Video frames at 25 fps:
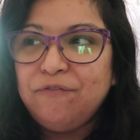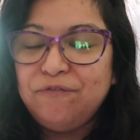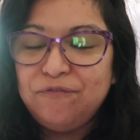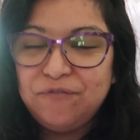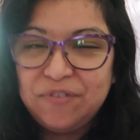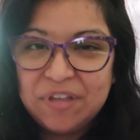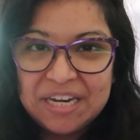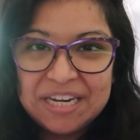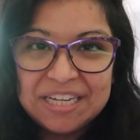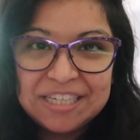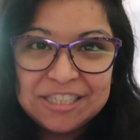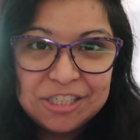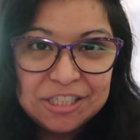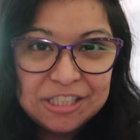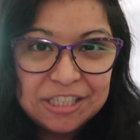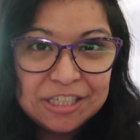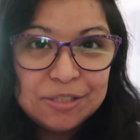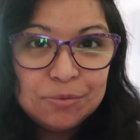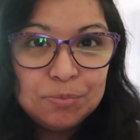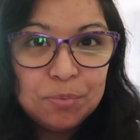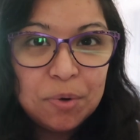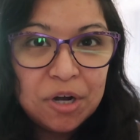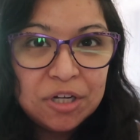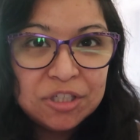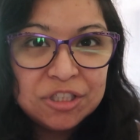finish this
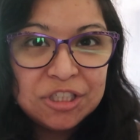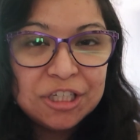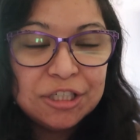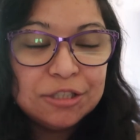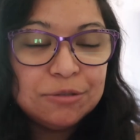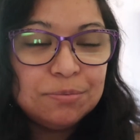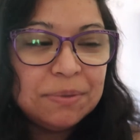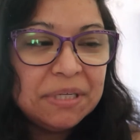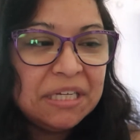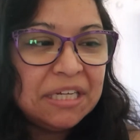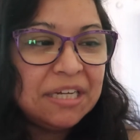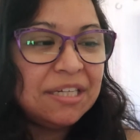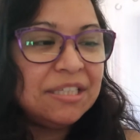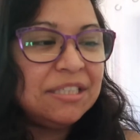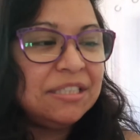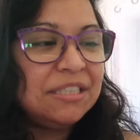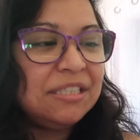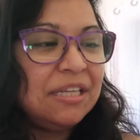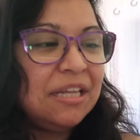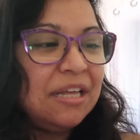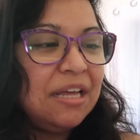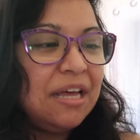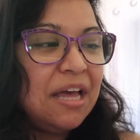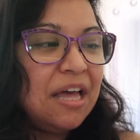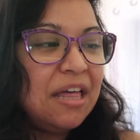project, because
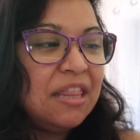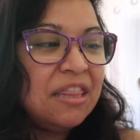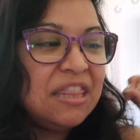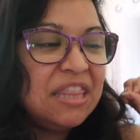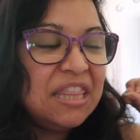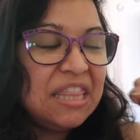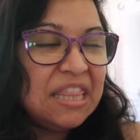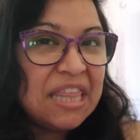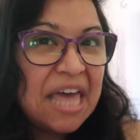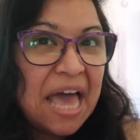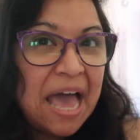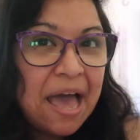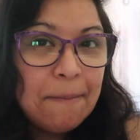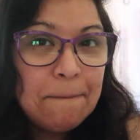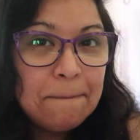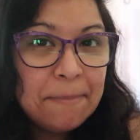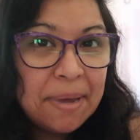that